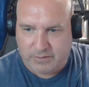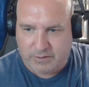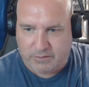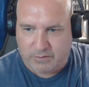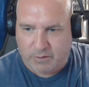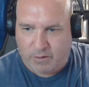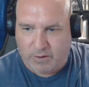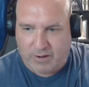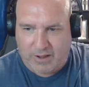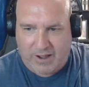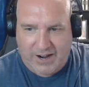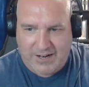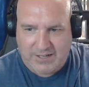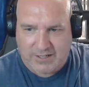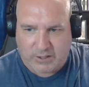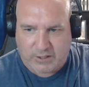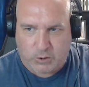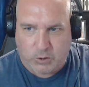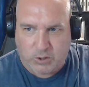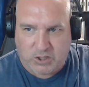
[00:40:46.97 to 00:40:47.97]
all kinds
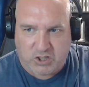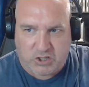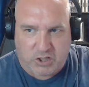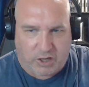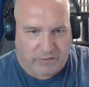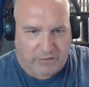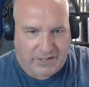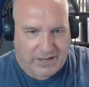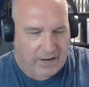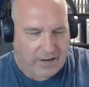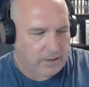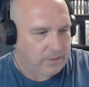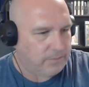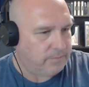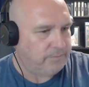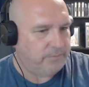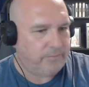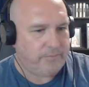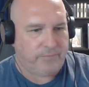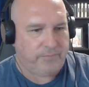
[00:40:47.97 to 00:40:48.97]
of good stuff in there.
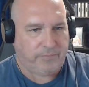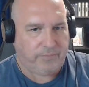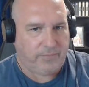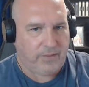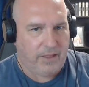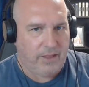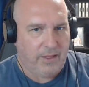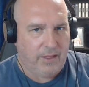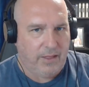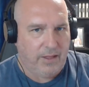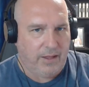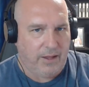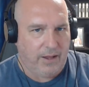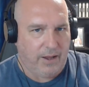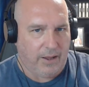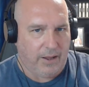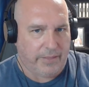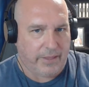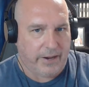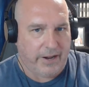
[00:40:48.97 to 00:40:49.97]

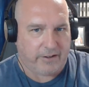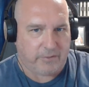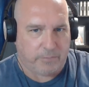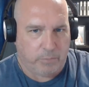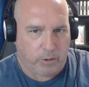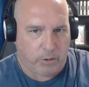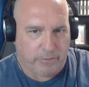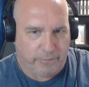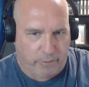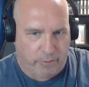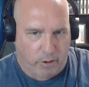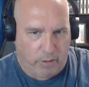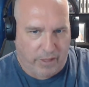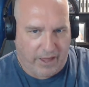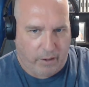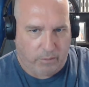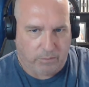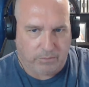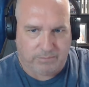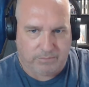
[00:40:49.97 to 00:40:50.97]
The next book,
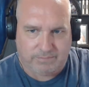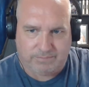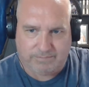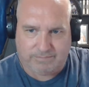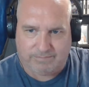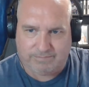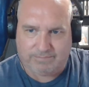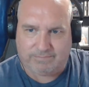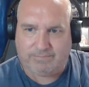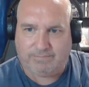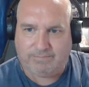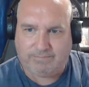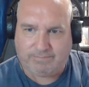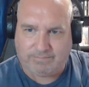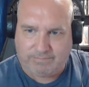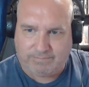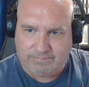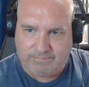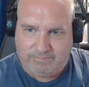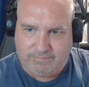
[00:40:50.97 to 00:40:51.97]
Fallout,
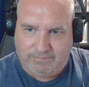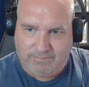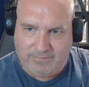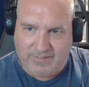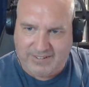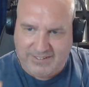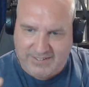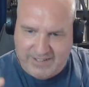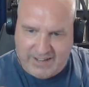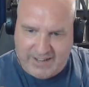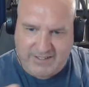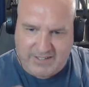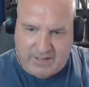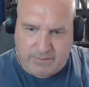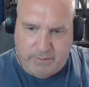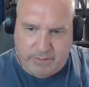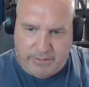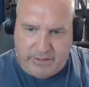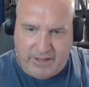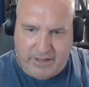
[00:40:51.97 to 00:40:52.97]
takes
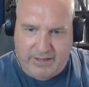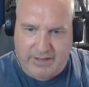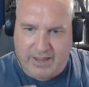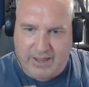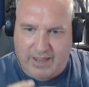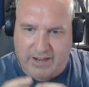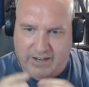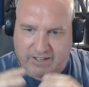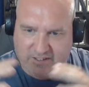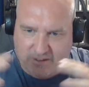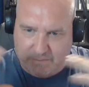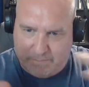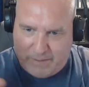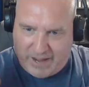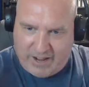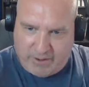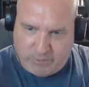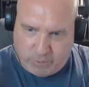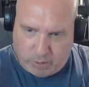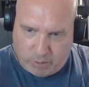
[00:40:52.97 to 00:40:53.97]
everything and
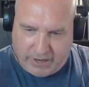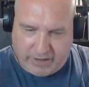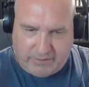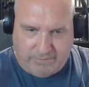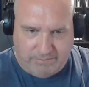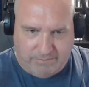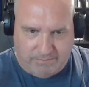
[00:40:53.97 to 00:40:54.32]
expands on it